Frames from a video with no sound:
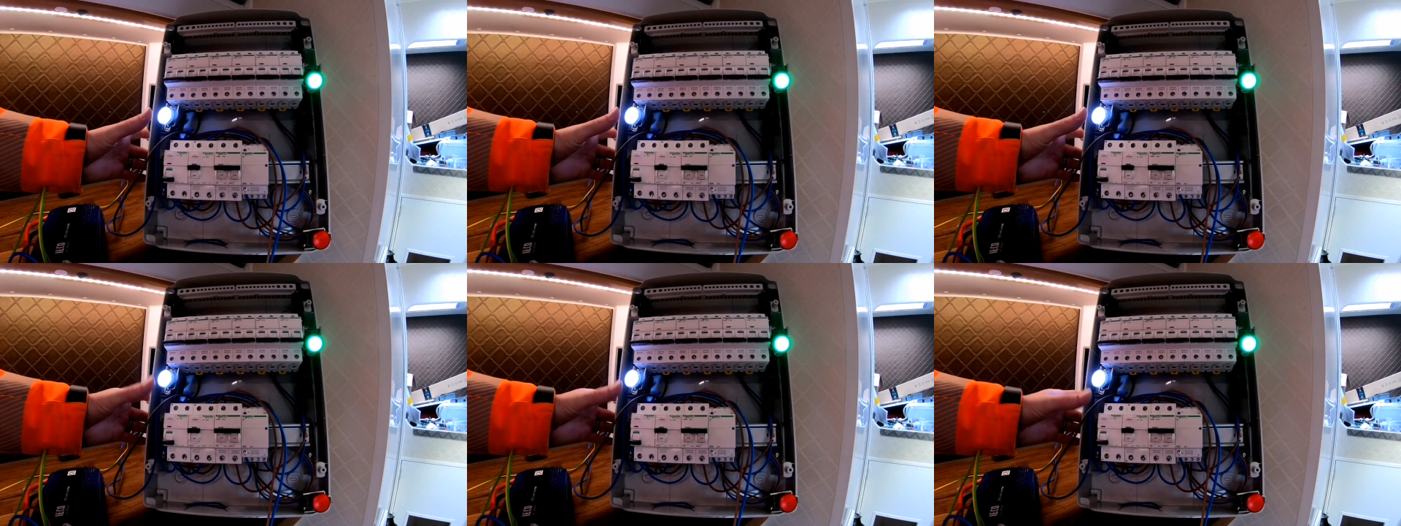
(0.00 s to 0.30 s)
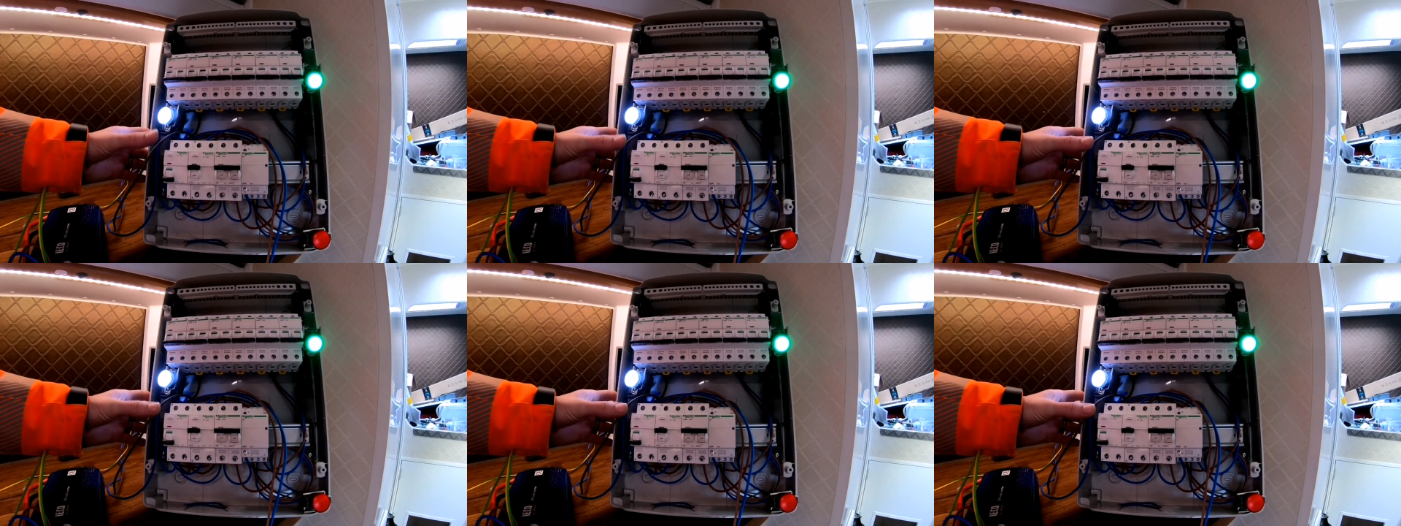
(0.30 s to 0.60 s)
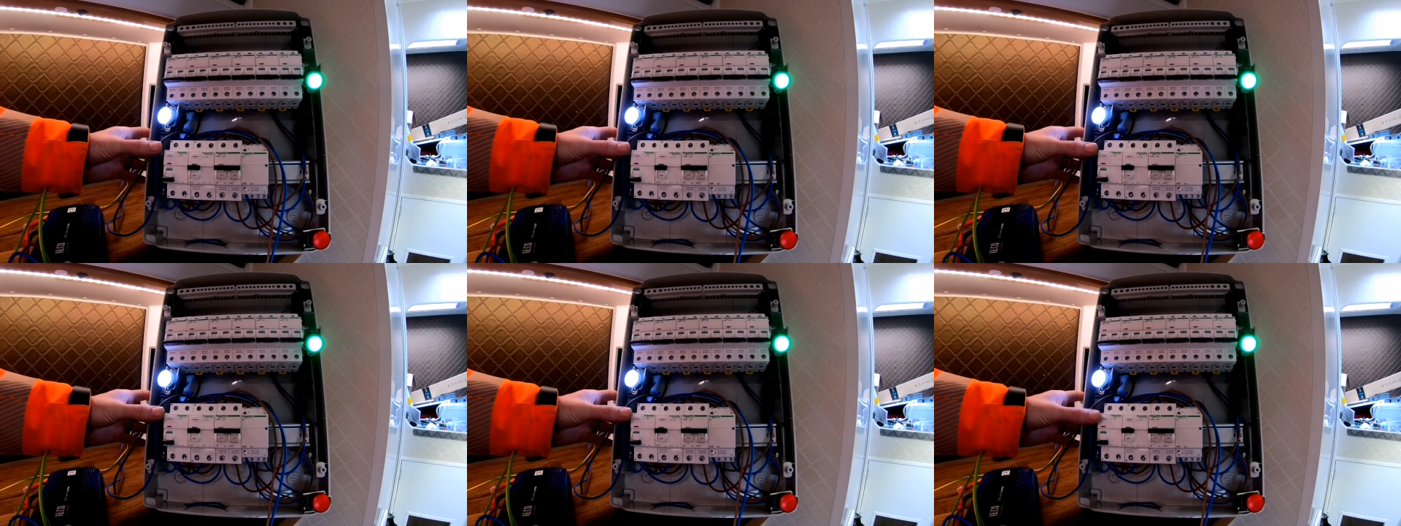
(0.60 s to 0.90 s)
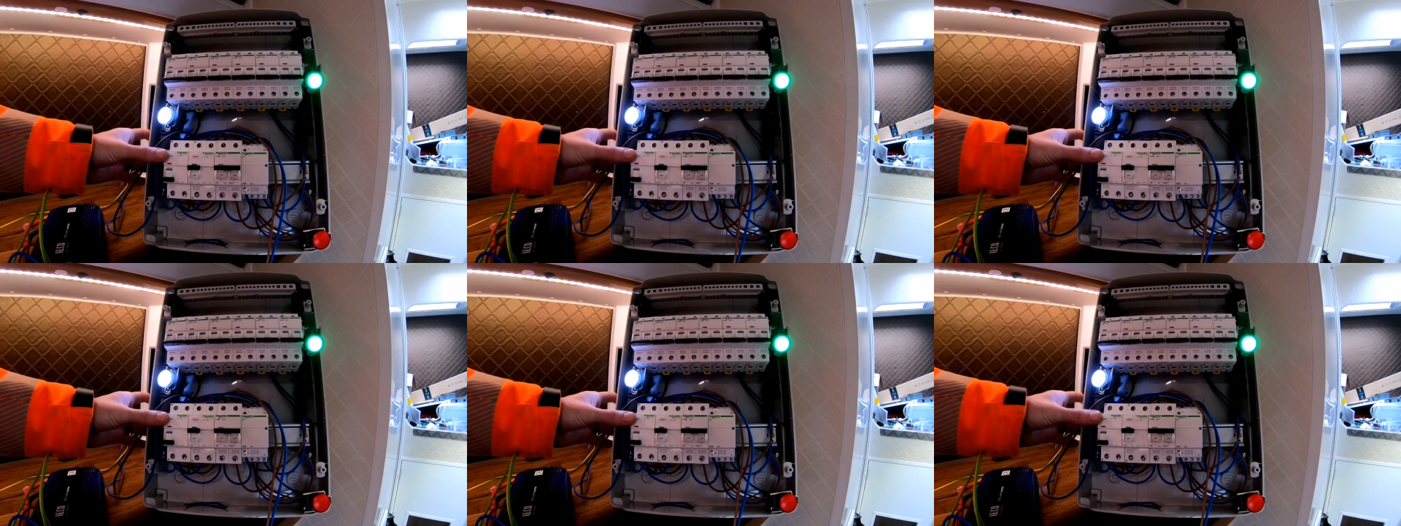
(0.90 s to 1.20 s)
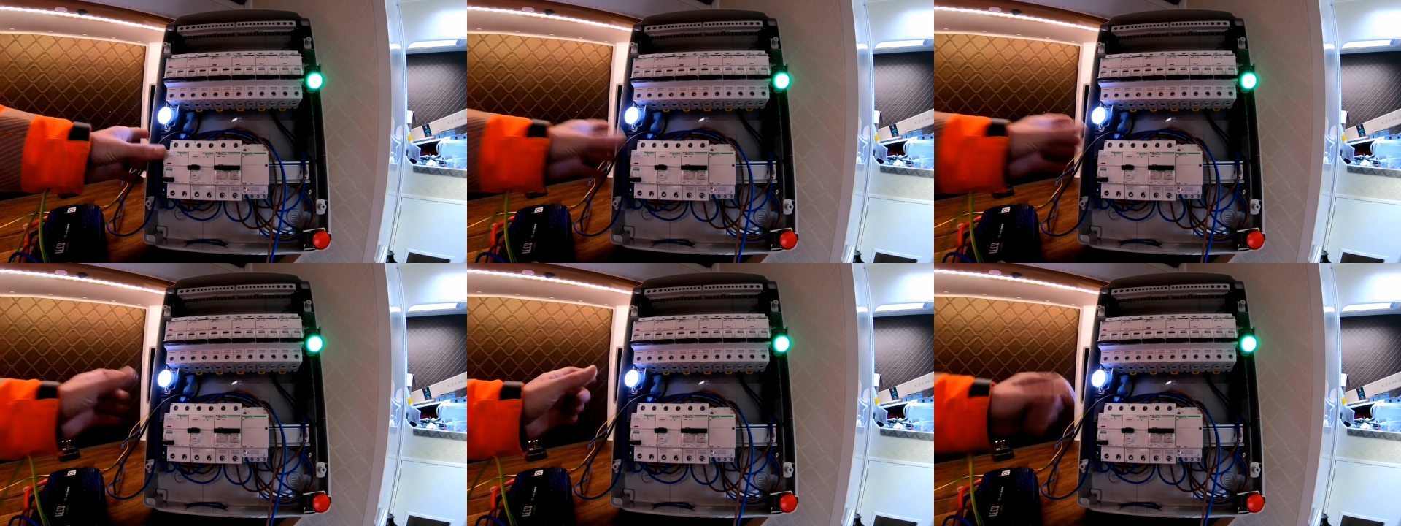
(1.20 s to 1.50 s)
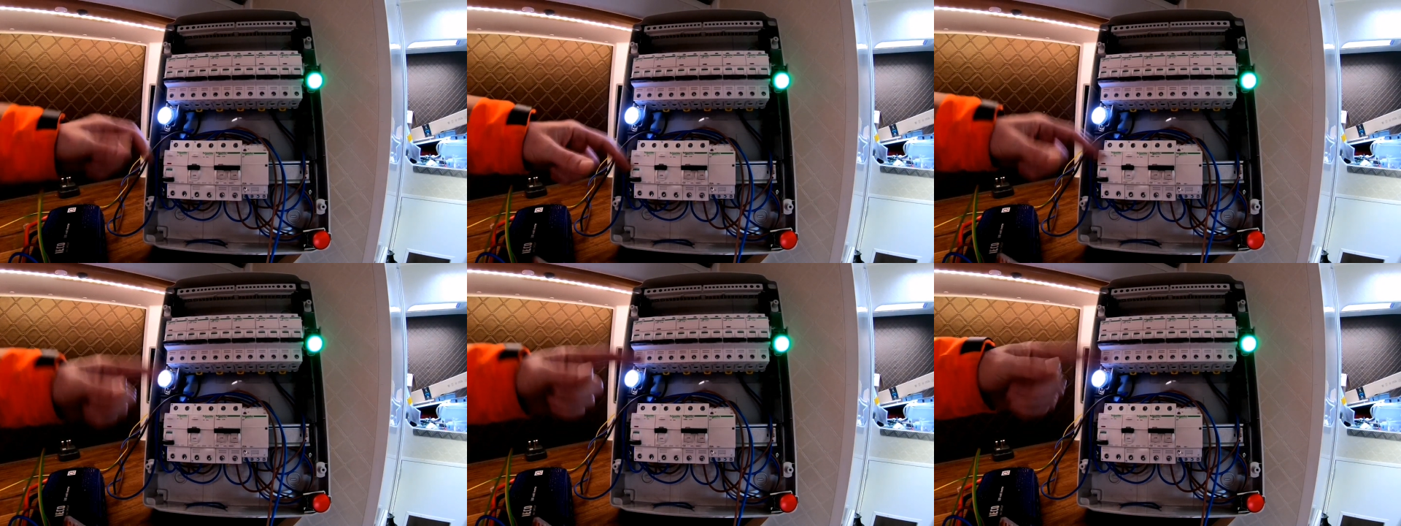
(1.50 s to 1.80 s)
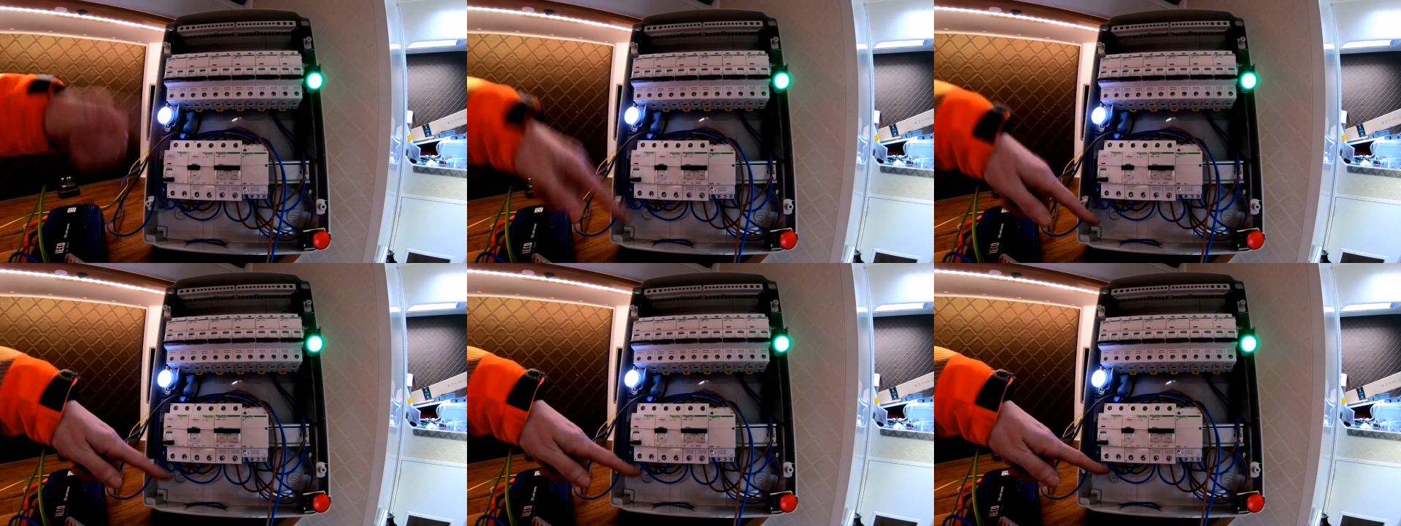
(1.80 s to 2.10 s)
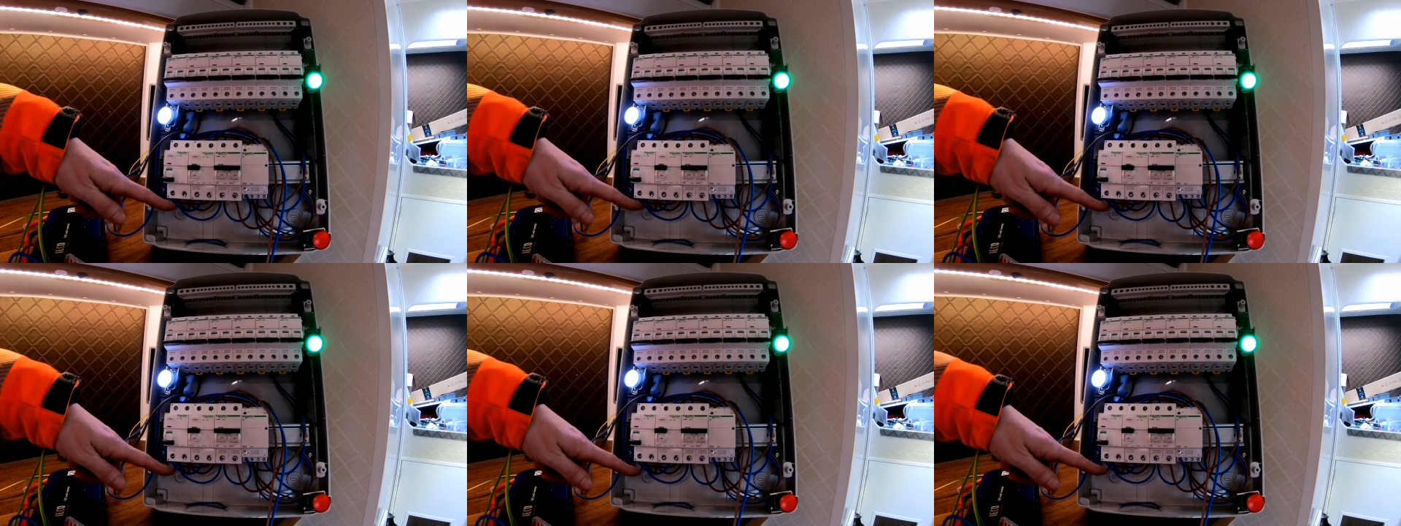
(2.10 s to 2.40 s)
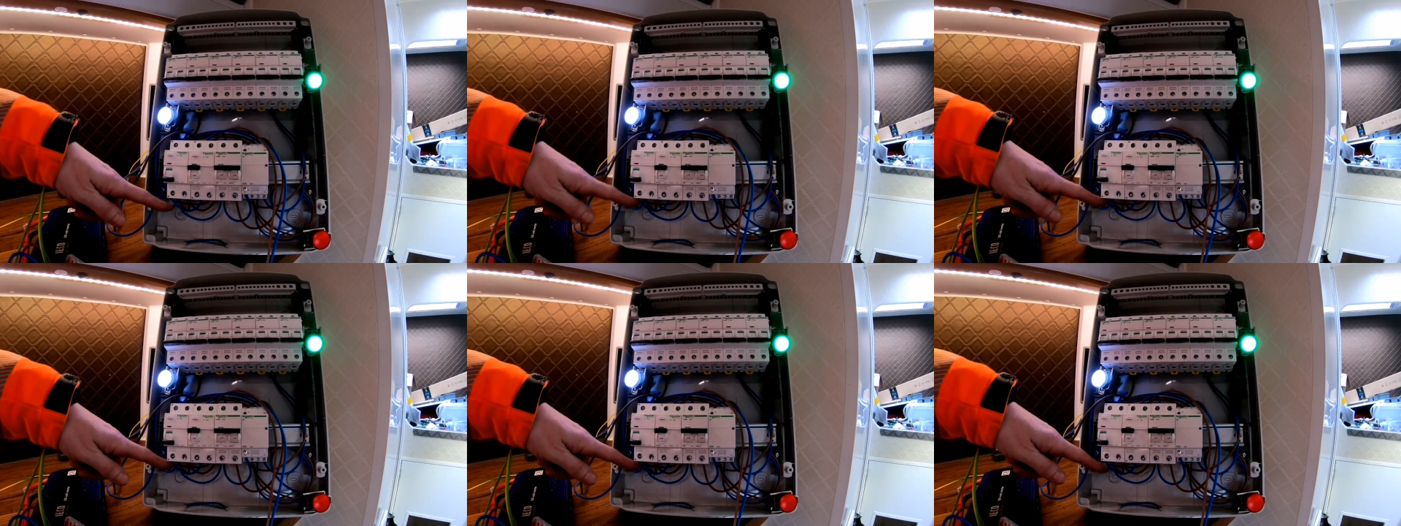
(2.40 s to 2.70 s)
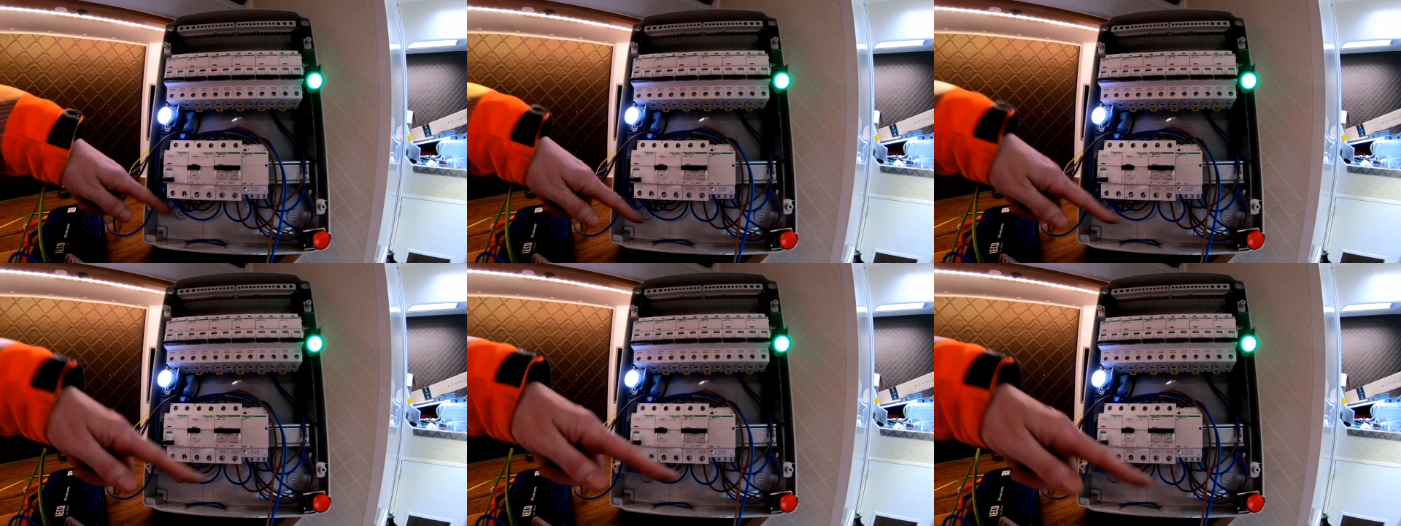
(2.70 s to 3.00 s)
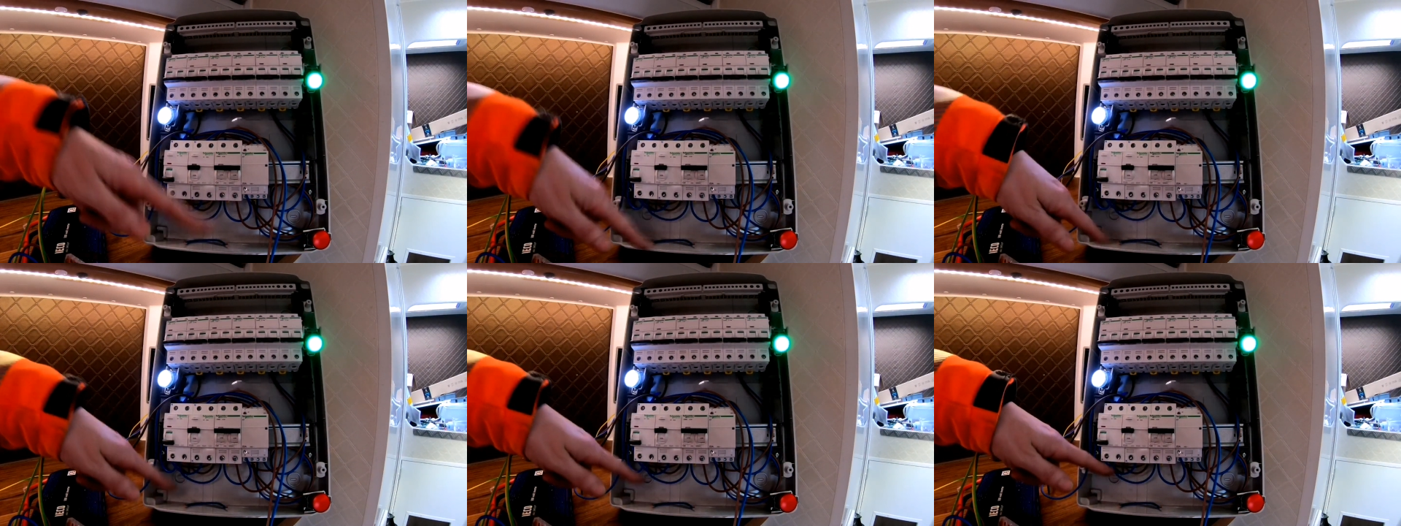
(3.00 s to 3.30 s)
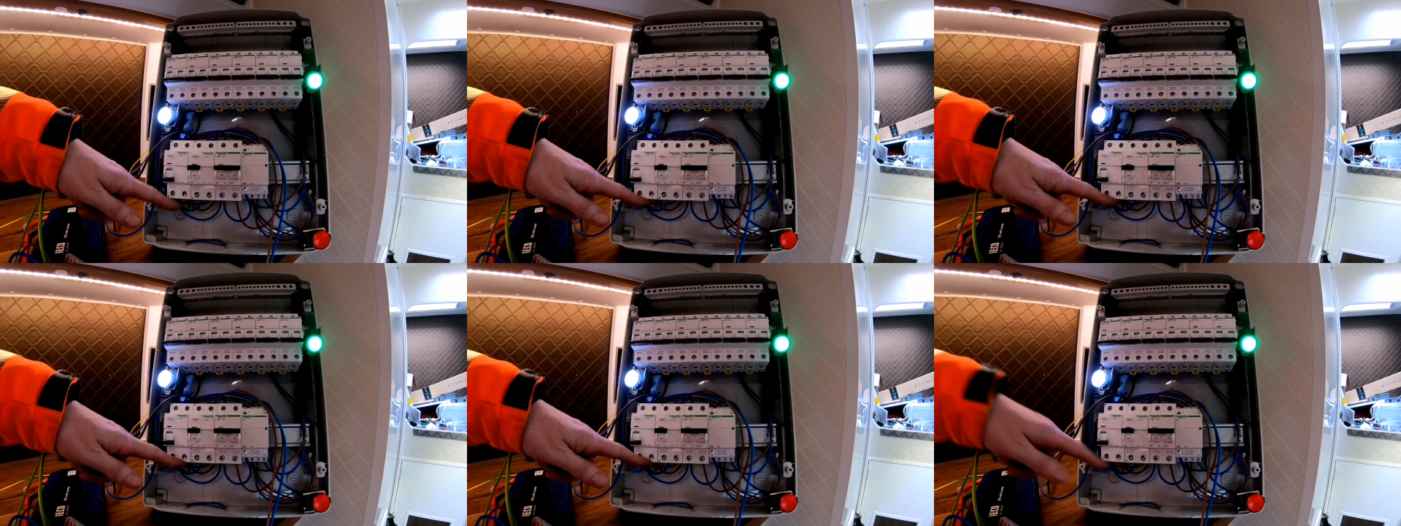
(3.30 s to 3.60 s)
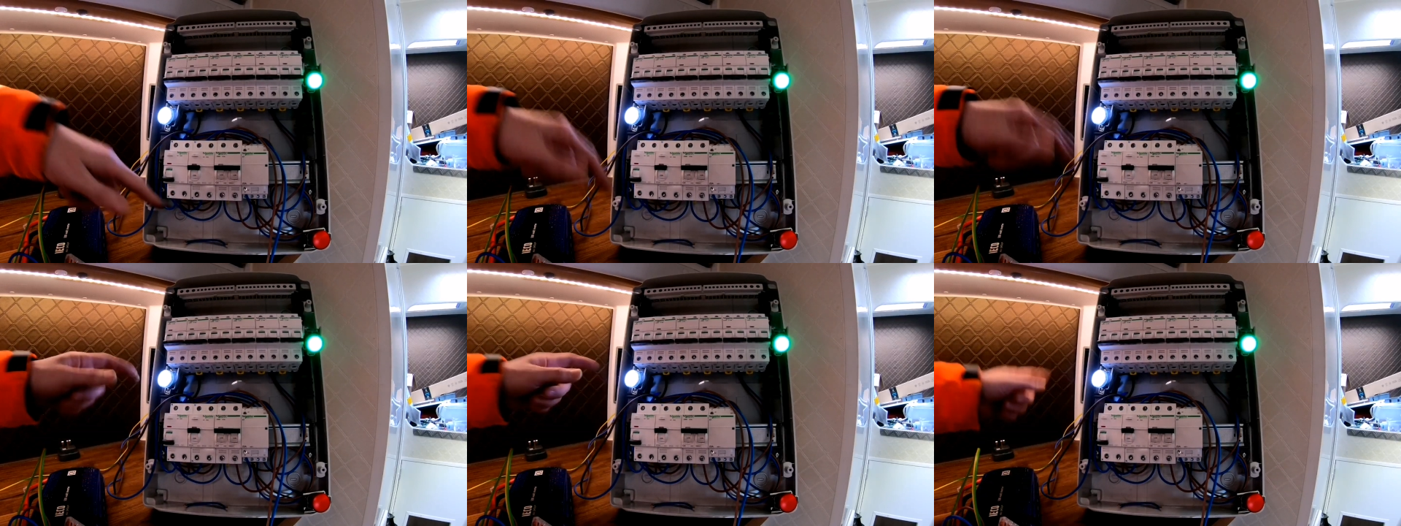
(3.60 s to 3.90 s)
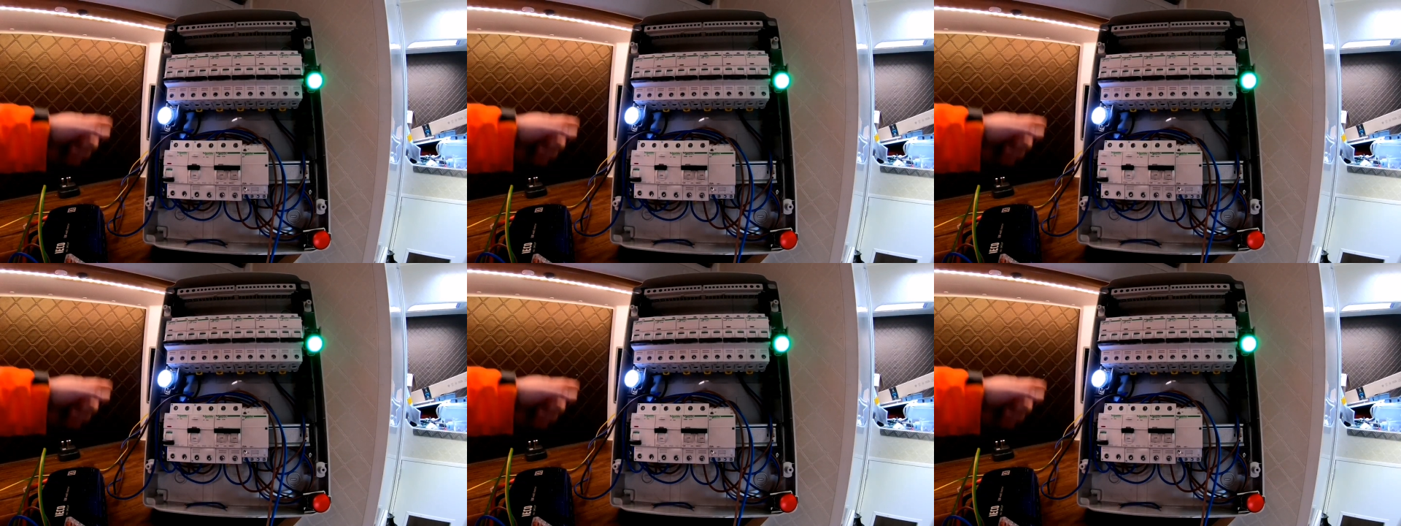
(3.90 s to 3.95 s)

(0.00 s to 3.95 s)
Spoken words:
(no speaker visible)